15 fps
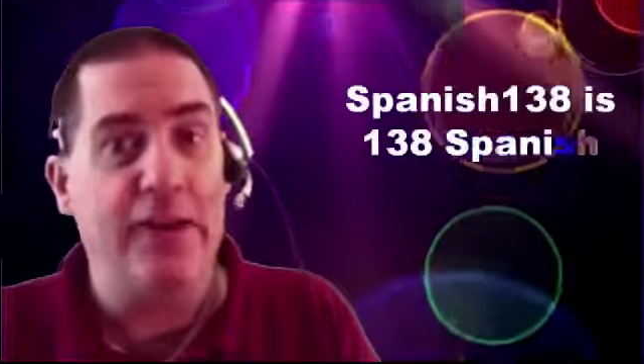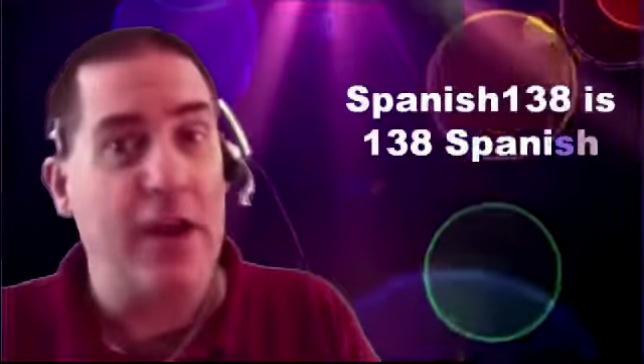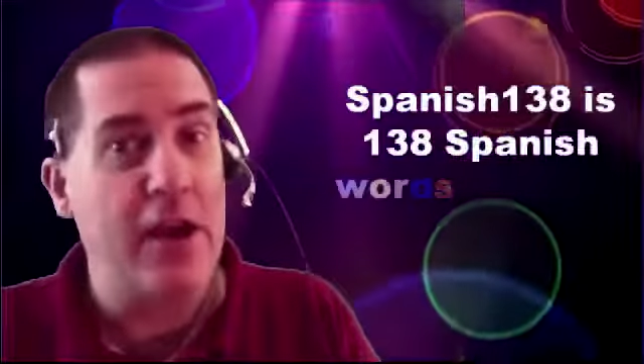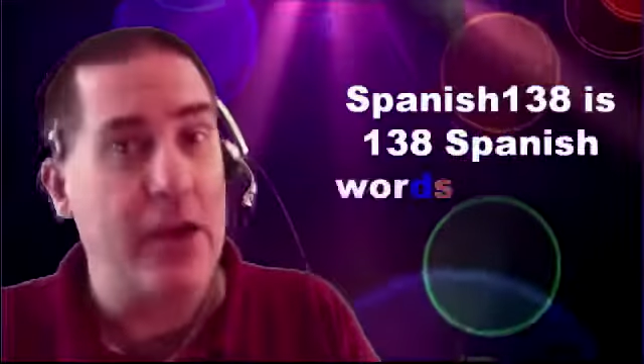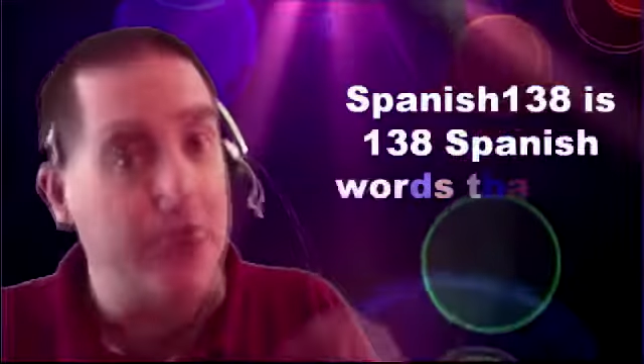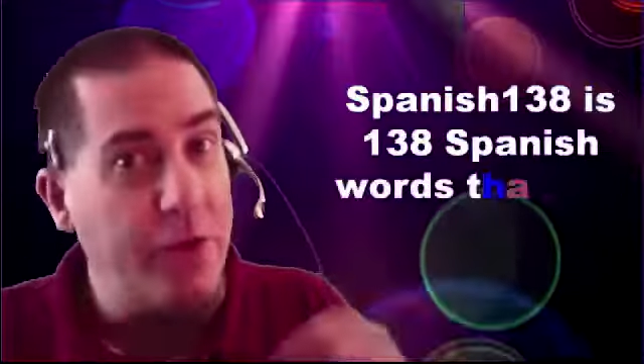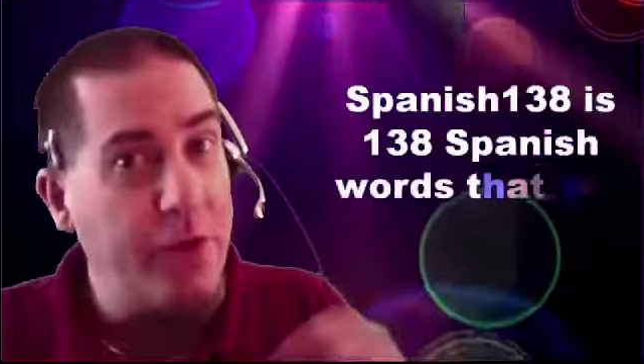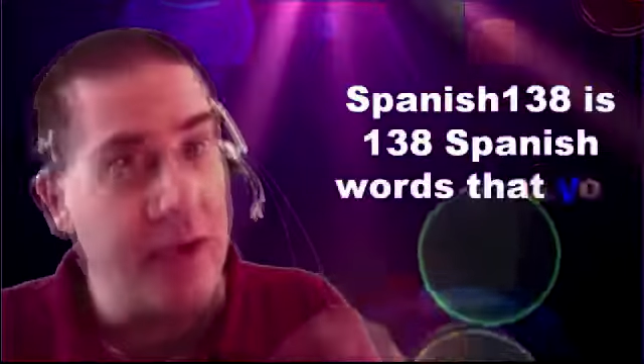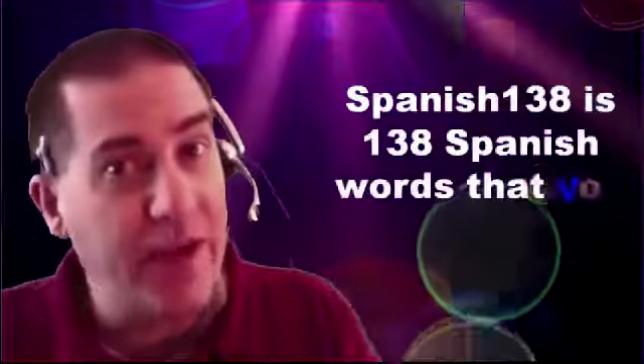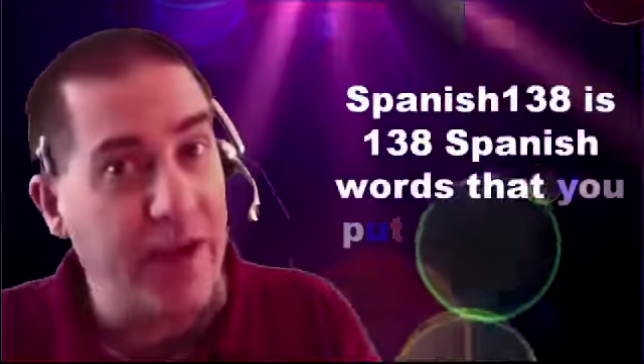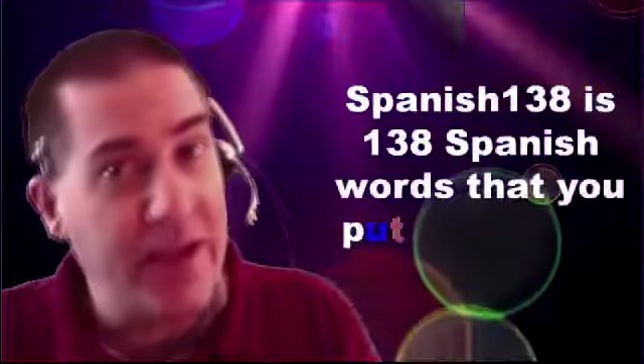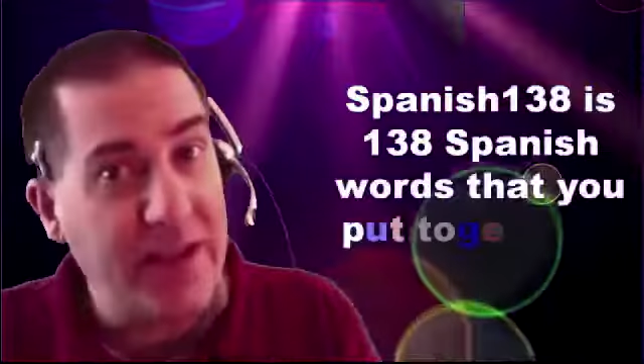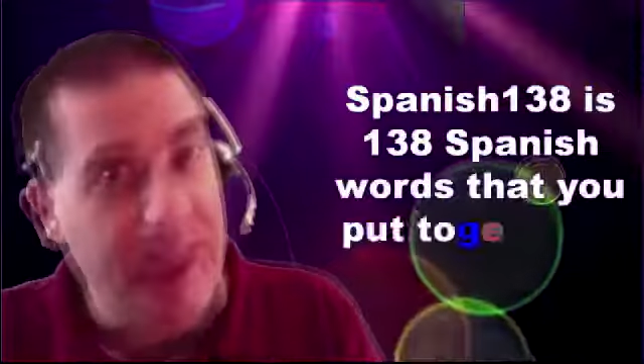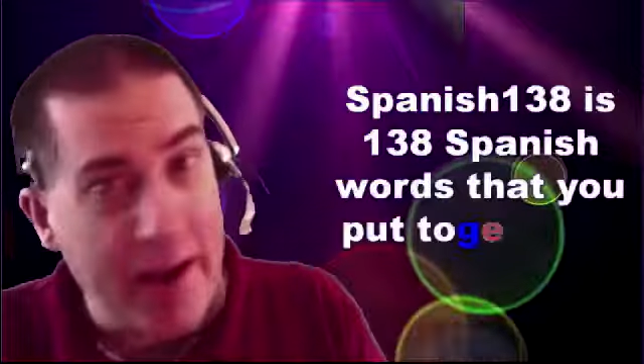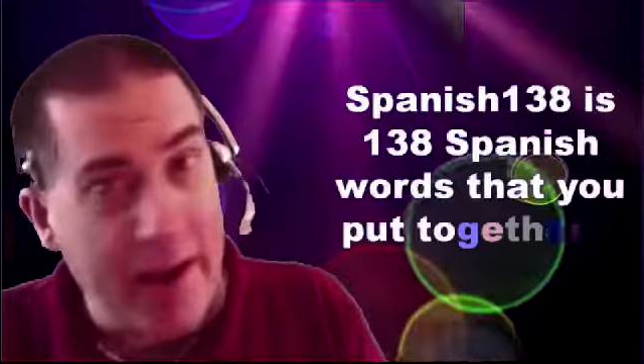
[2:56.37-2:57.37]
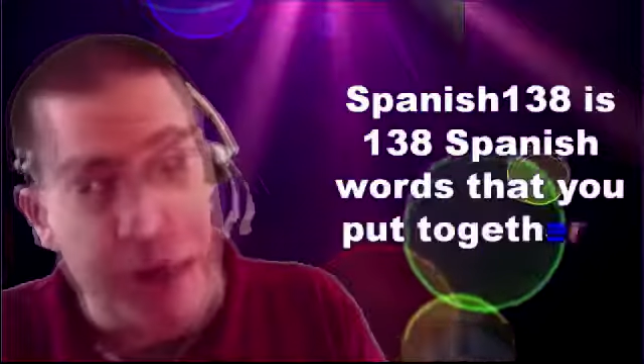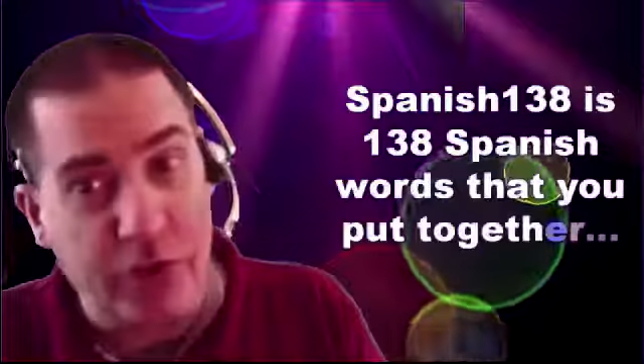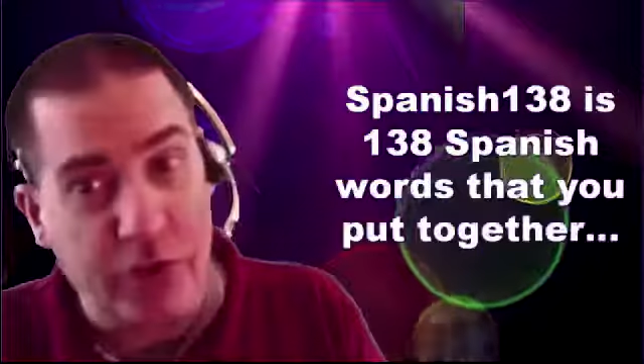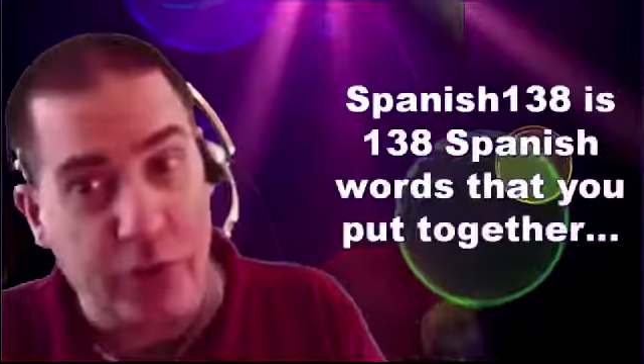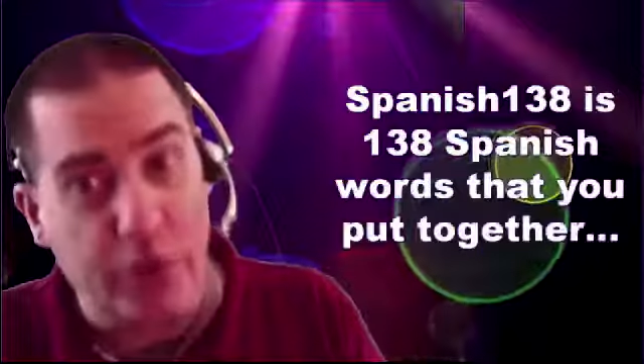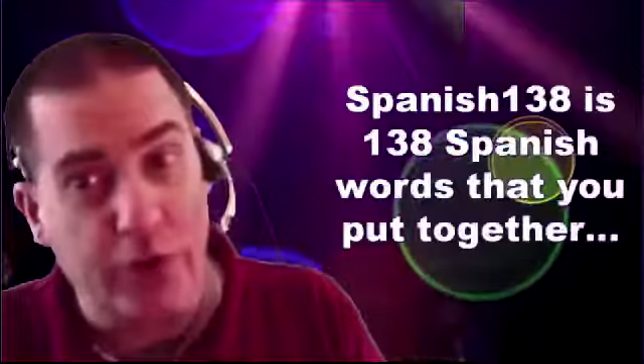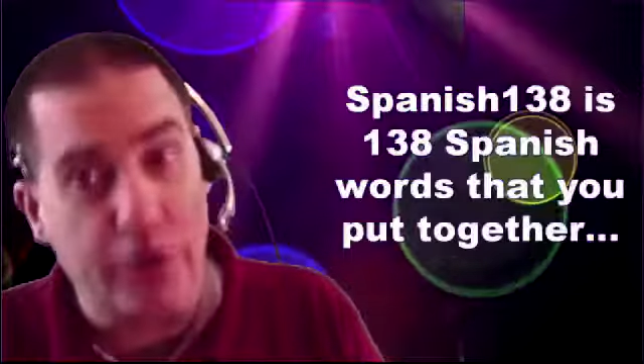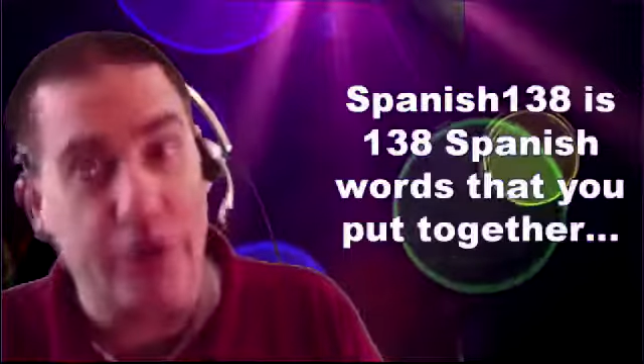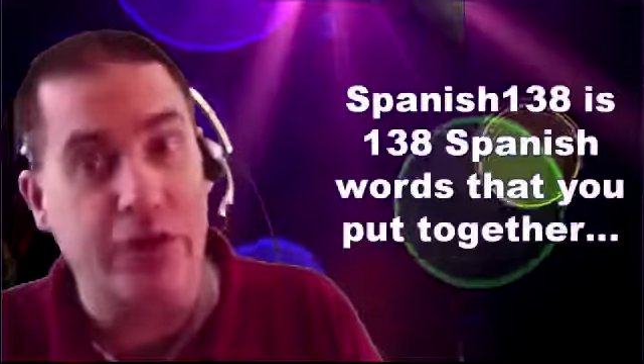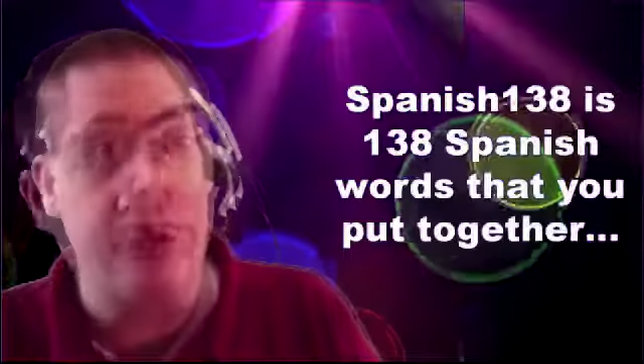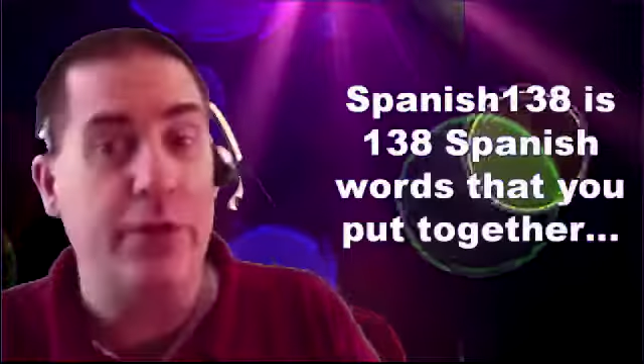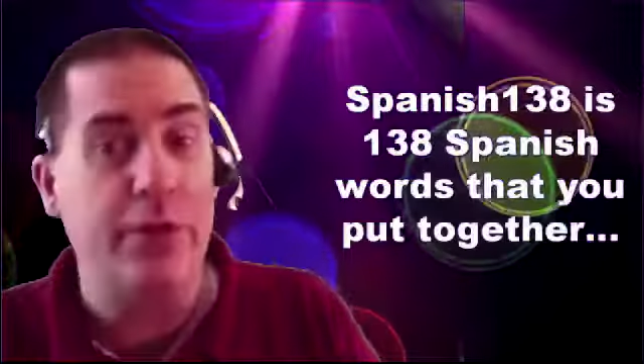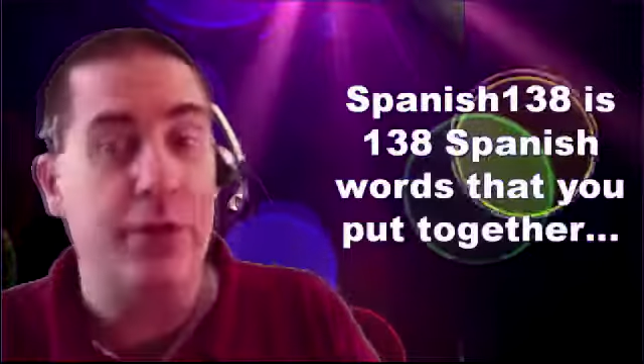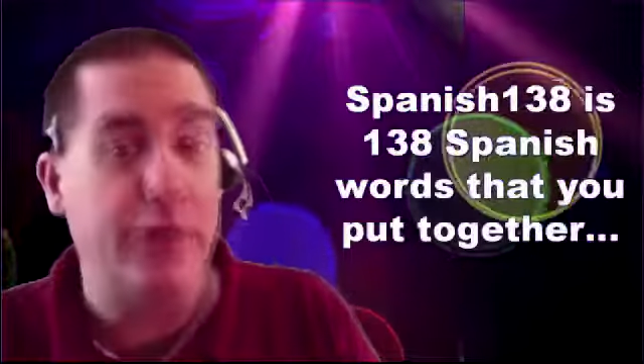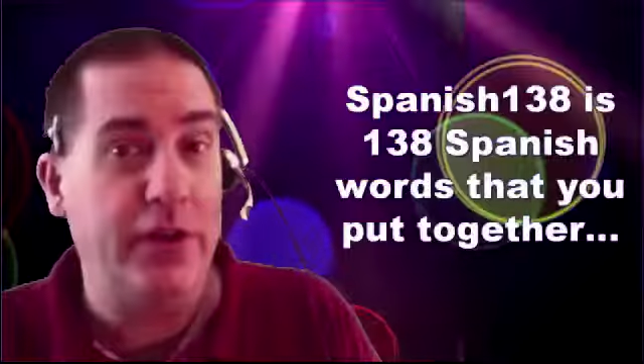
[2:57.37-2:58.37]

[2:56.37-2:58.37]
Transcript: 138 Spanish words that you